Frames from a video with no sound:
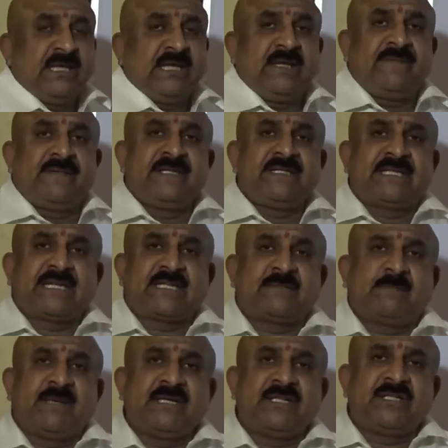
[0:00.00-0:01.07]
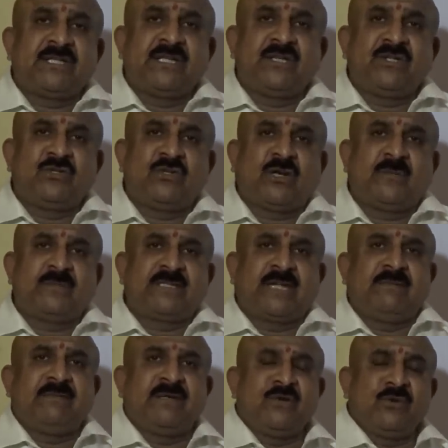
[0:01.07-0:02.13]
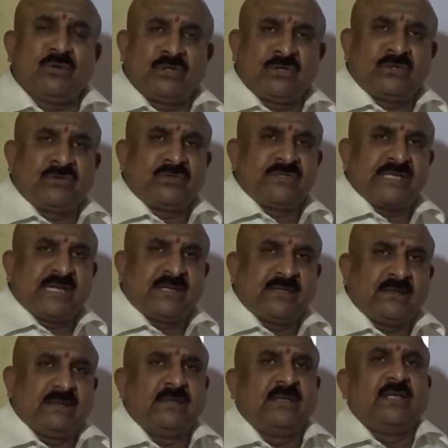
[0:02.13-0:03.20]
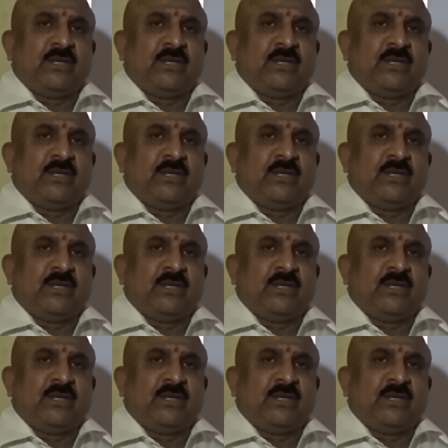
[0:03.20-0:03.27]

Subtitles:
Even suspension in jobs can be noted through Saturn.